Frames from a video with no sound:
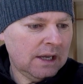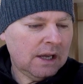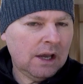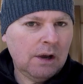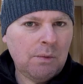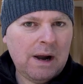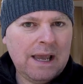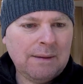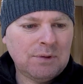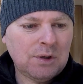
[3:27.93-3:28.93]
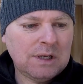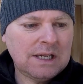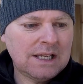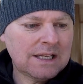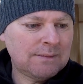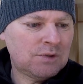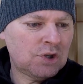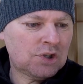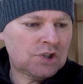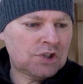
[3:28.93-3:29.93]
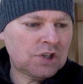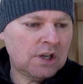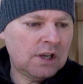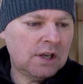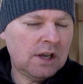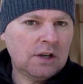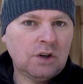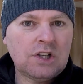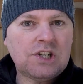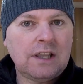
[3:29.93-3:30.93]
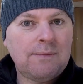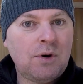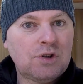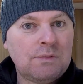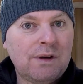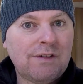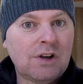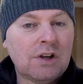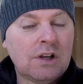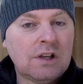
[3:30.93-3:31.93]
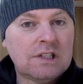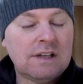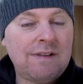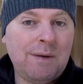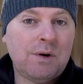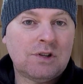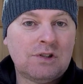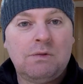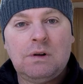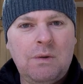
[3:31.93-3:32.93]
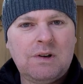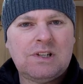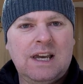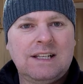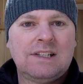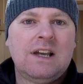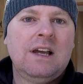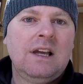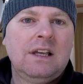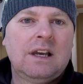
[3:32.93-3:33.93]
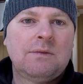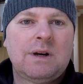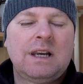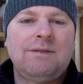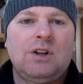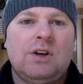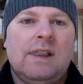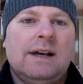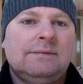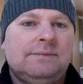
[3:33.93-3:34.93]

What I am doing is I'm just going to check the motor mover and see if that works. So we'll go outside and we can have a look at that.